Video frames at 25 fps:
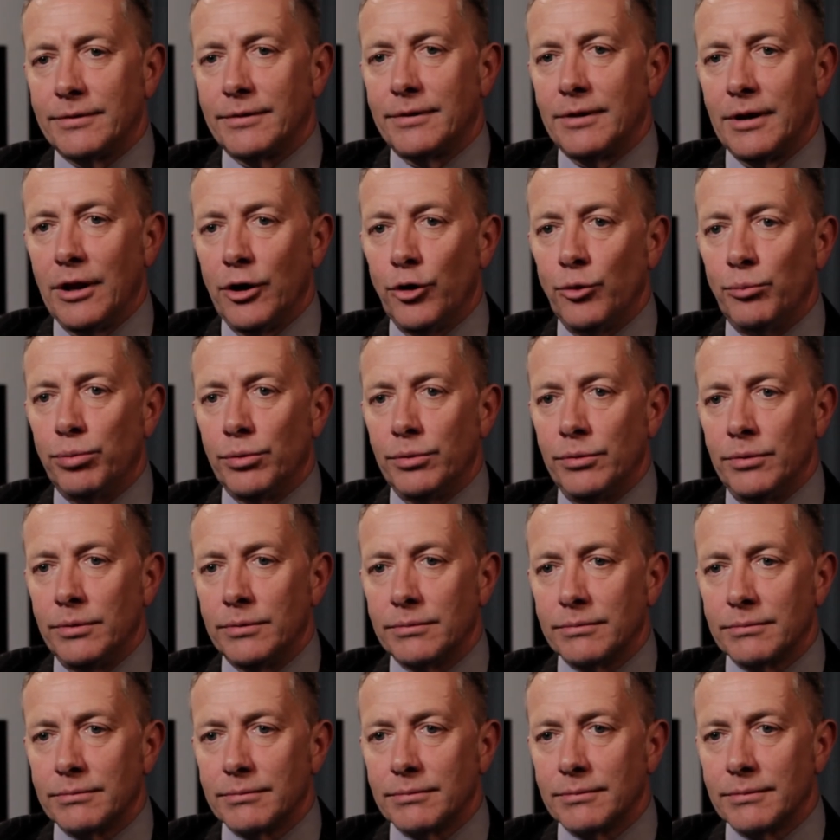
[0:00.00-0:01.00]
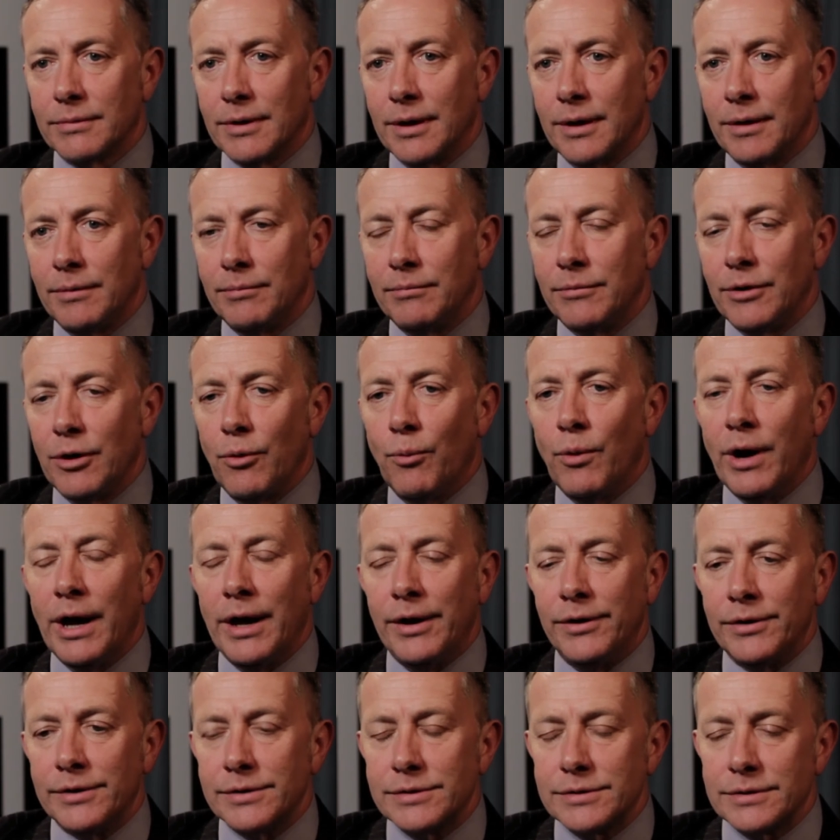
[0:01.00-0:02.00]
global
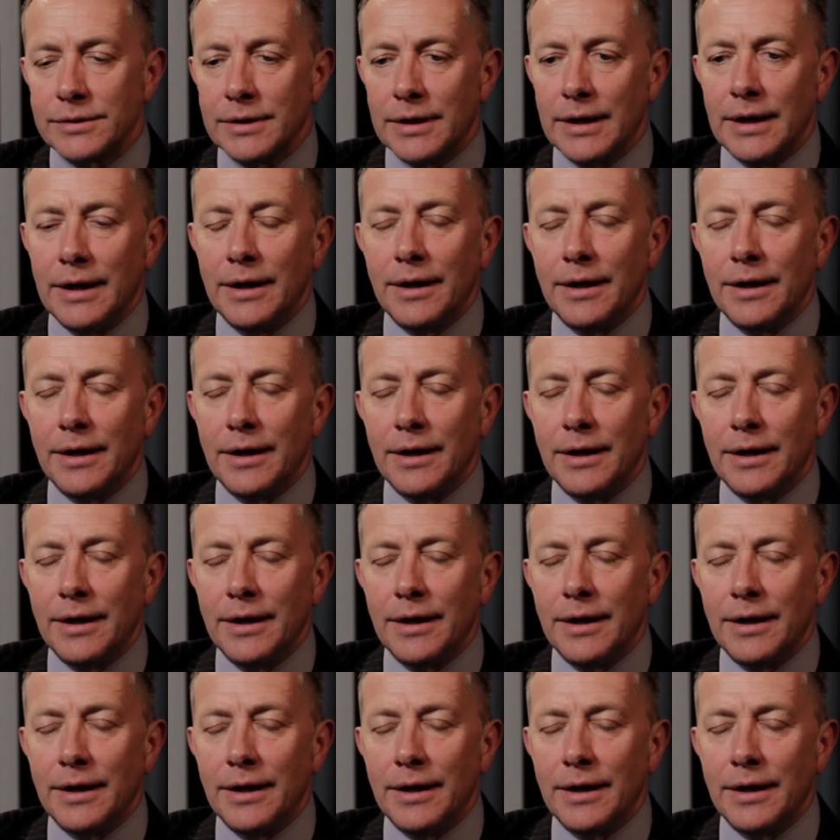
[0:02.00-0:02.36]
awareness.